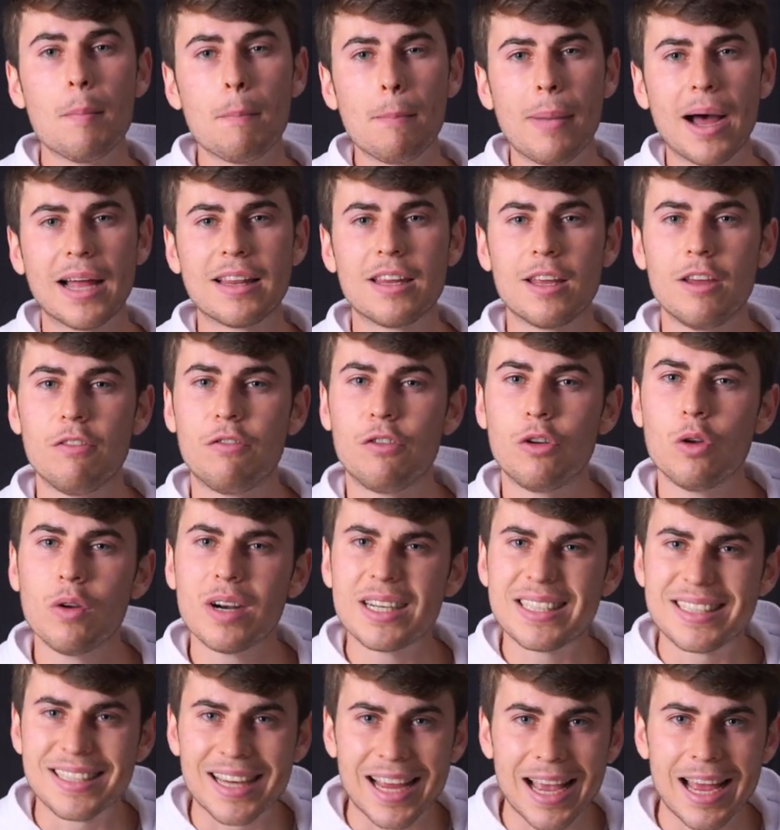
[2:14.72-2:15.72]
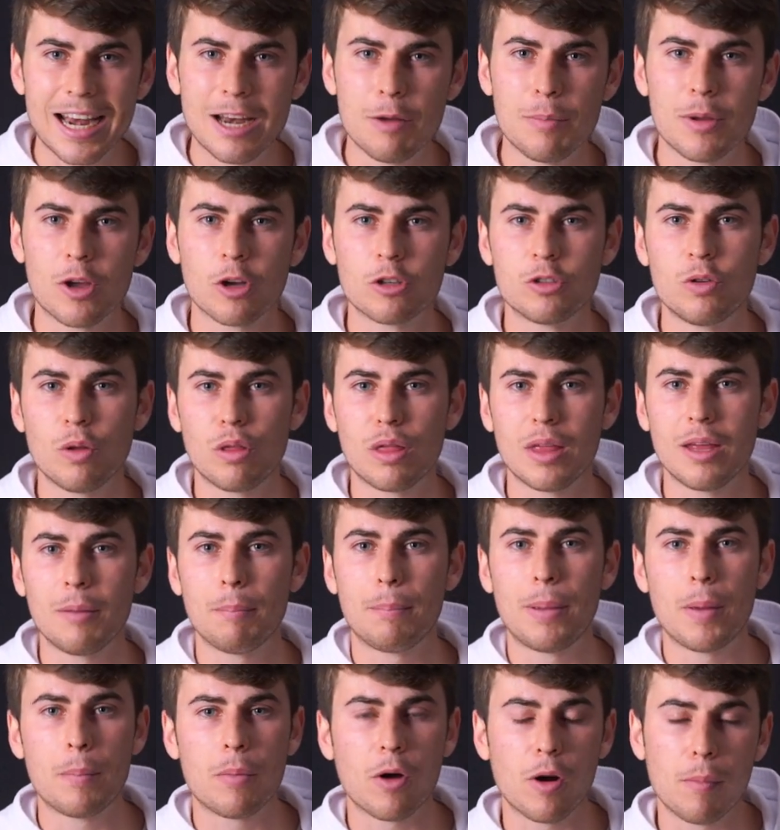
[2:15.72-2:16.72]
But if you're scary because you
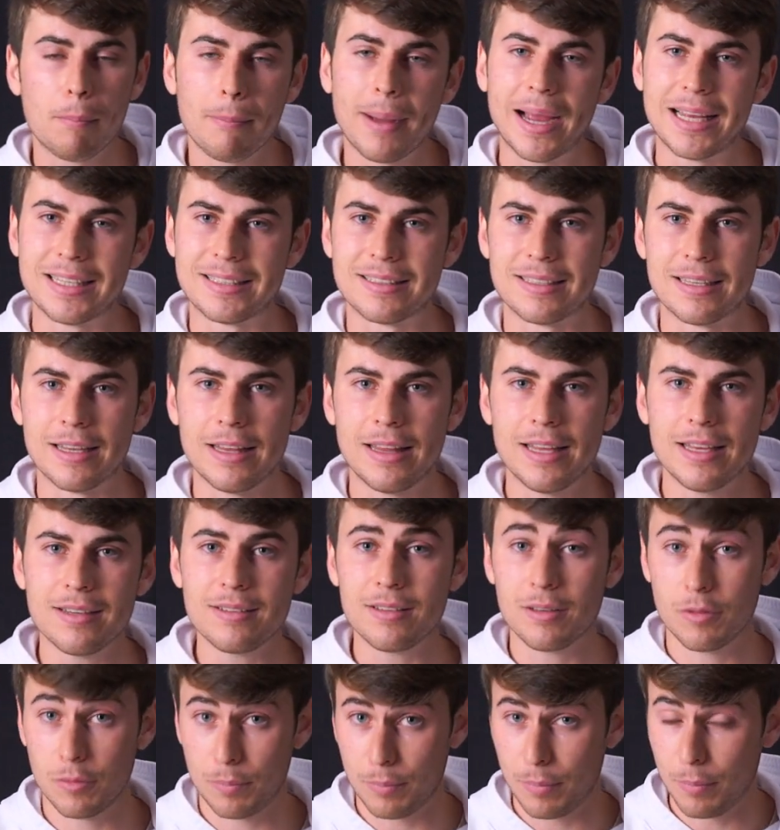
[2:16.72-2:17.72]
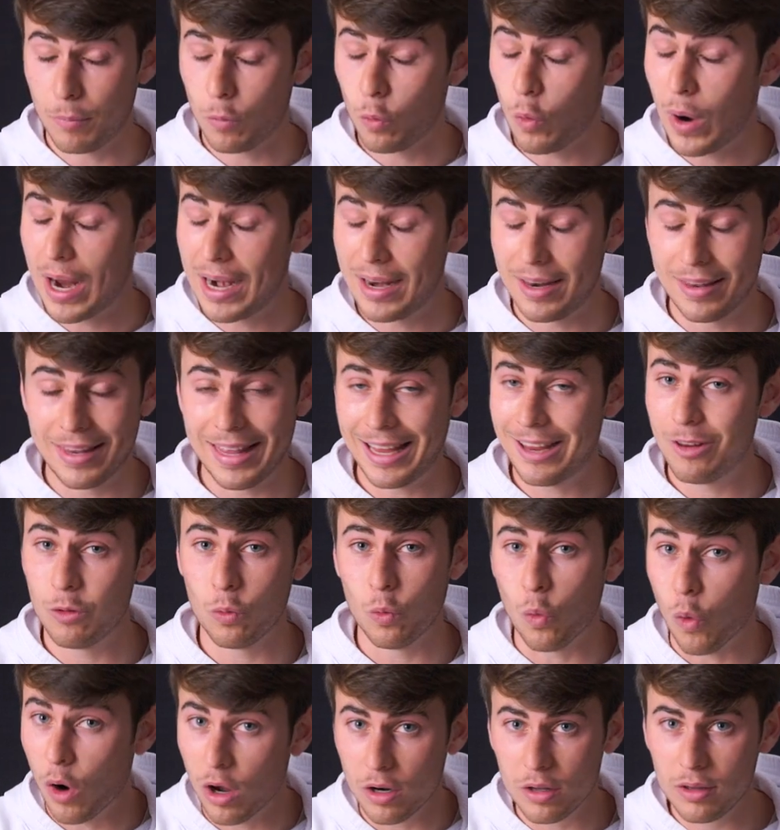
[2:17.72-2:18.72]
think people might see this, well, they
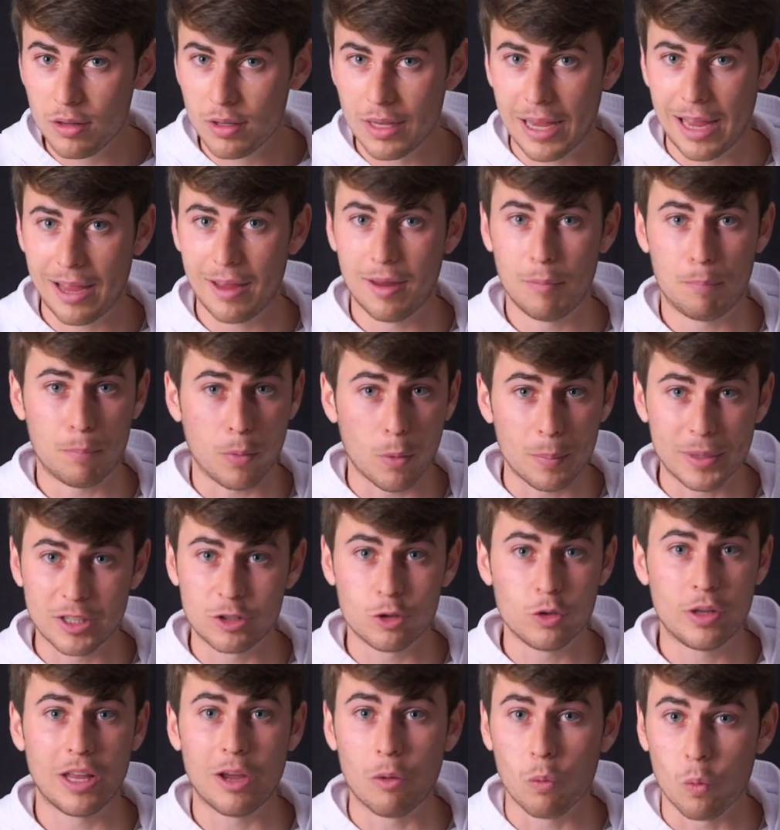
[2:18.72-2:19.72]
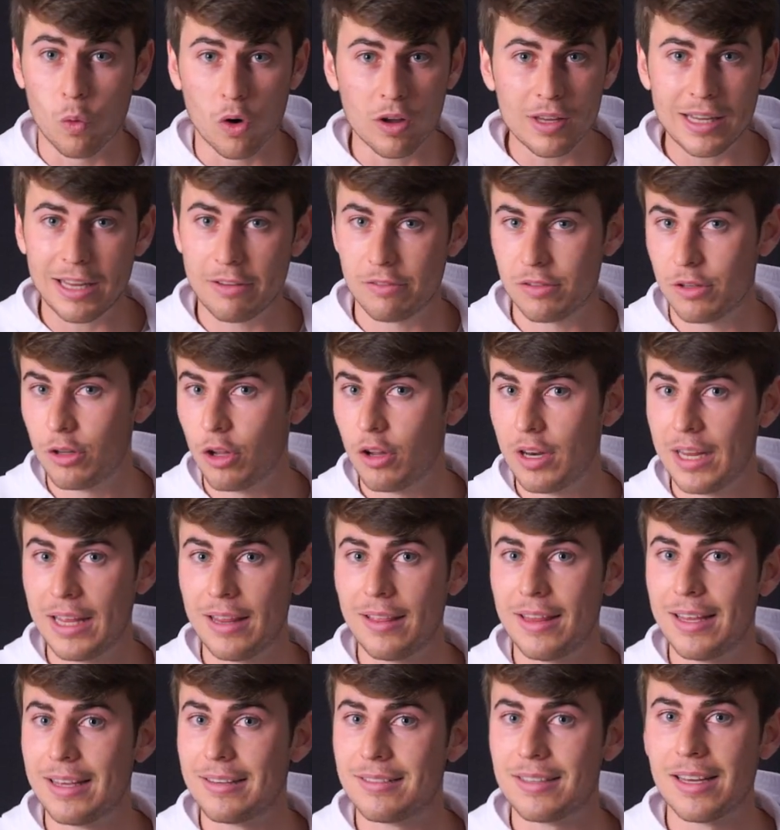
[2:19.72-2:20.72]
won't. I promise you they won't. I've done
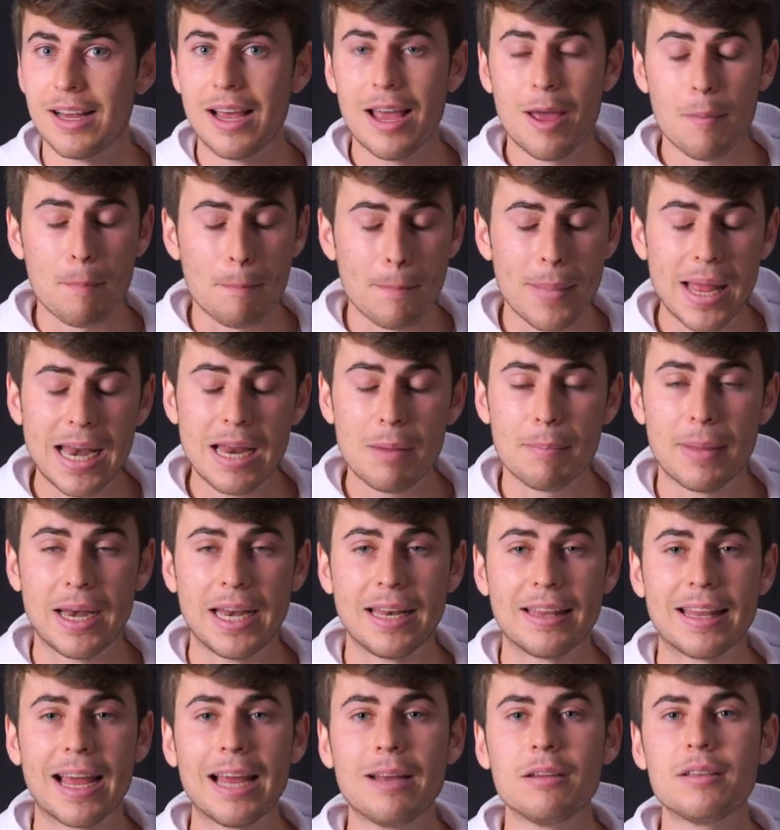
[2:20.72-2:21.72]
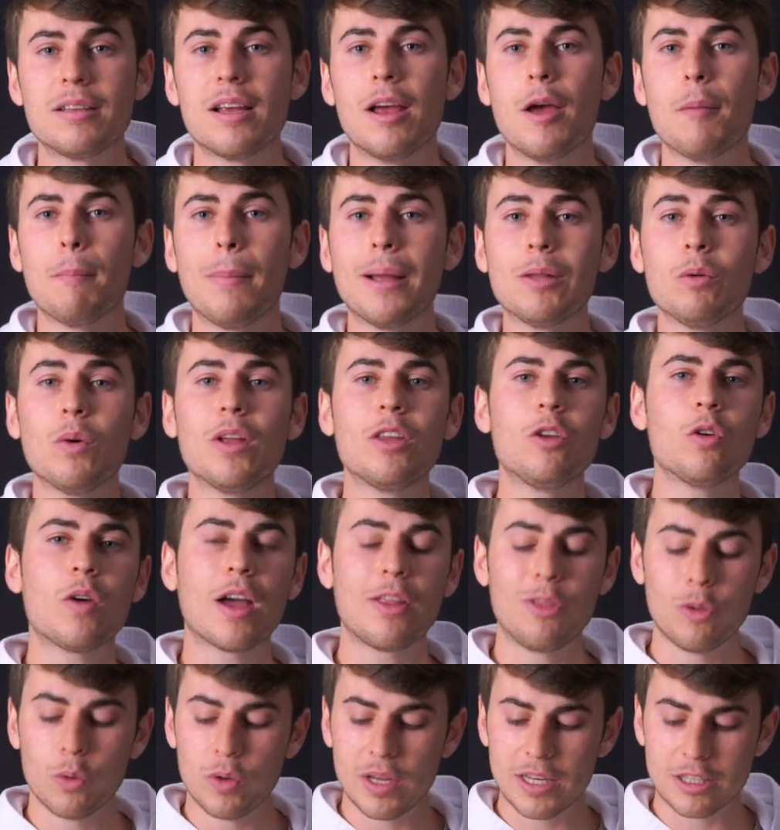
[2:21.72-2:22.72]
it this many times. But what you
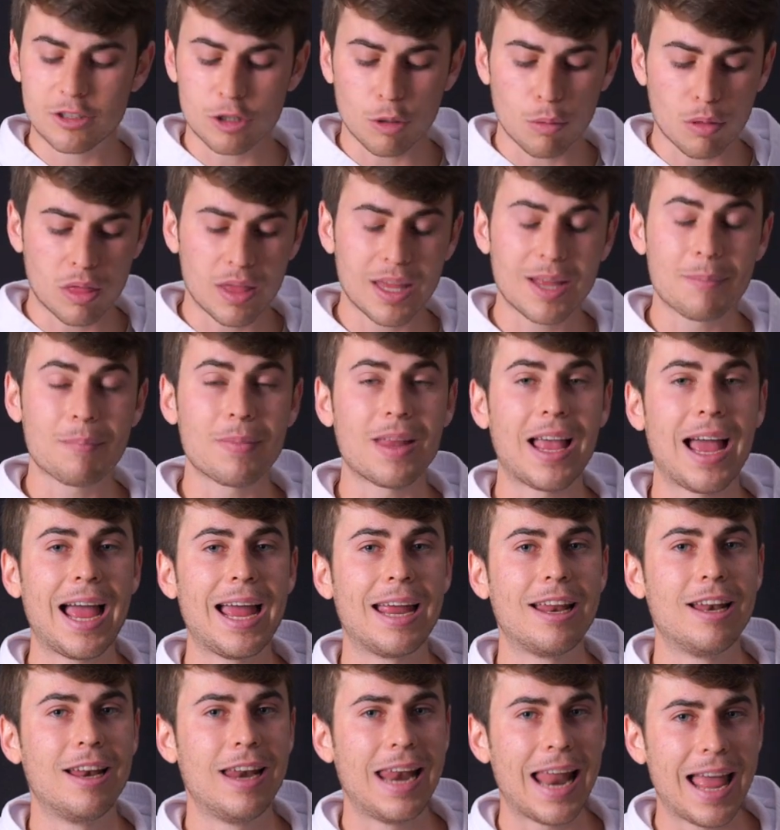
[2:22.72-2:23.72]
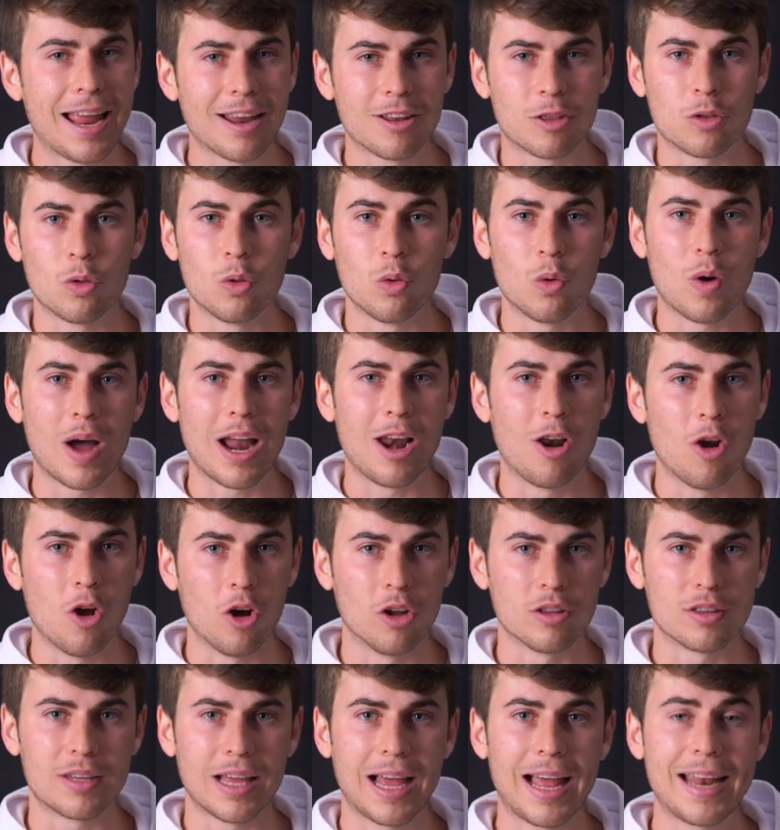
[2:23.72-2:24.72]
can do is something I like to do a
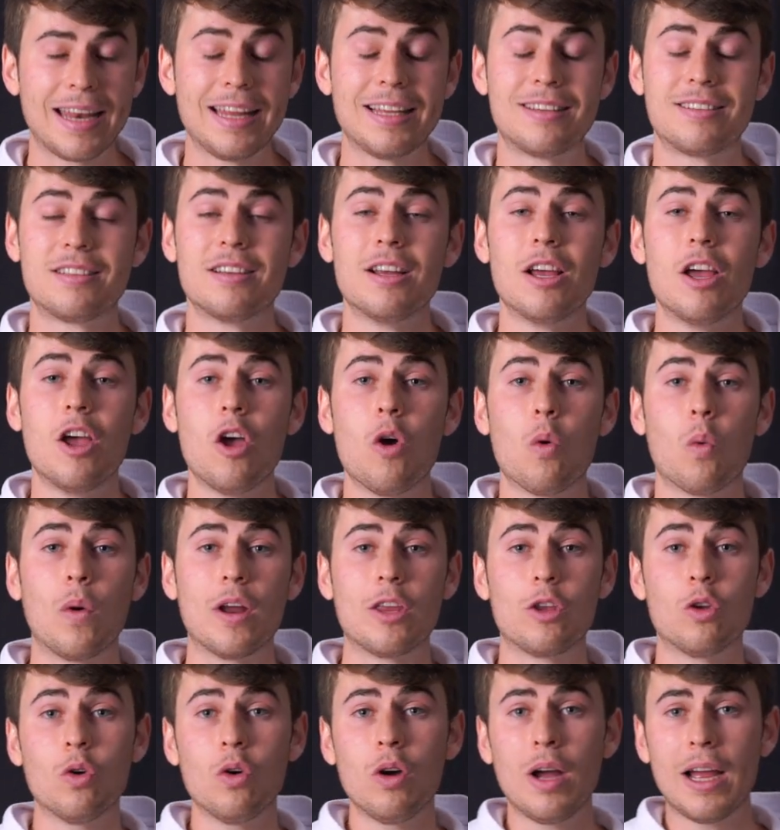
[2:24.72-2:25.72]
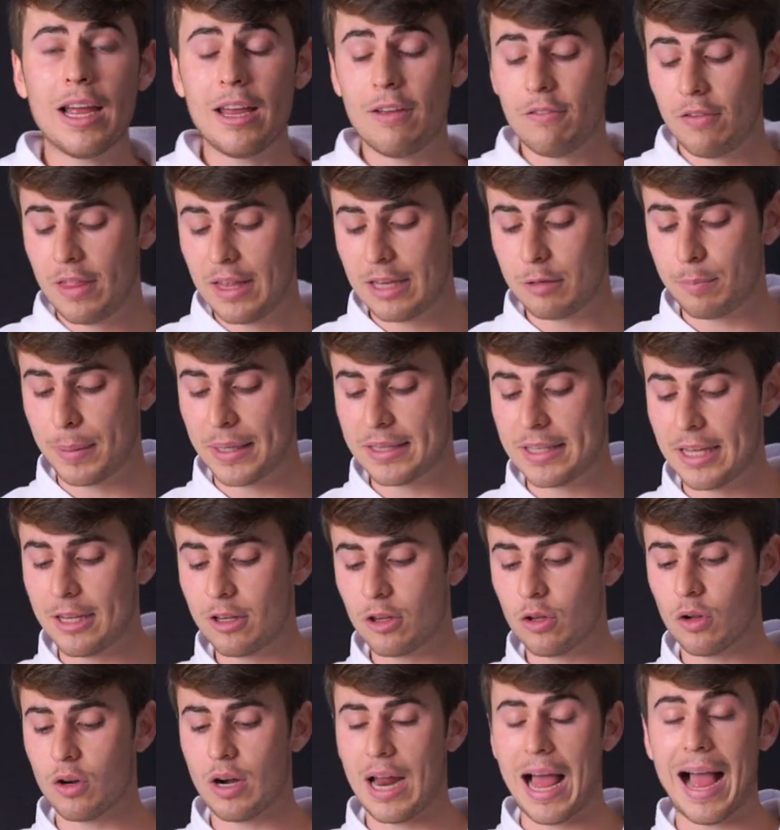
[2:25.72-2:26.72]
lot, and it's when you give the
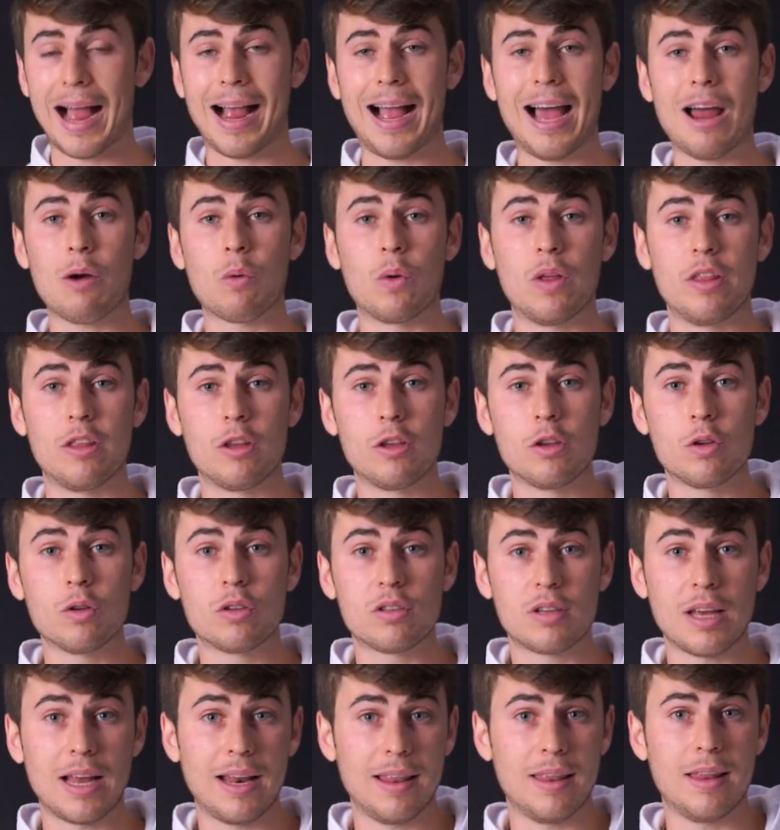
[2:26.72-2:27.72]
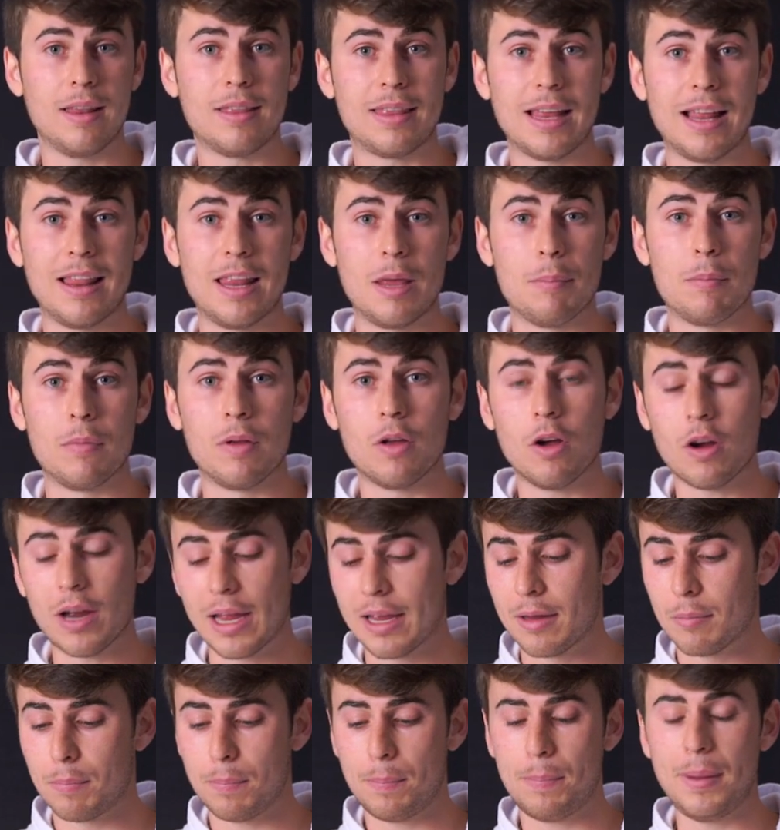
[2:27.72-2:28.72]
spectator a card, when you tell them,
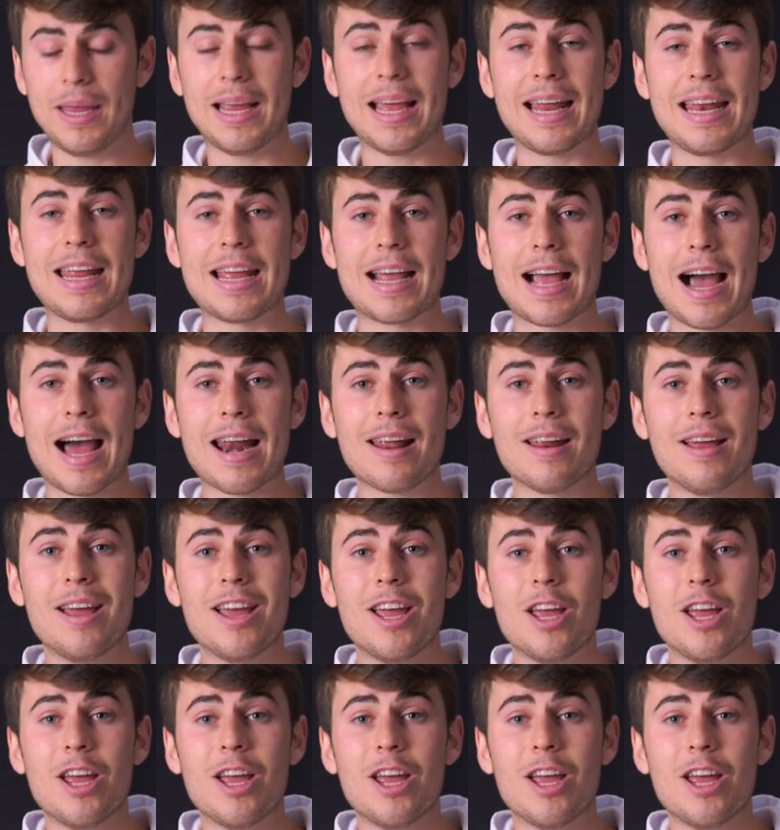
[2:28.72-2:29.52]
okay, pick any card,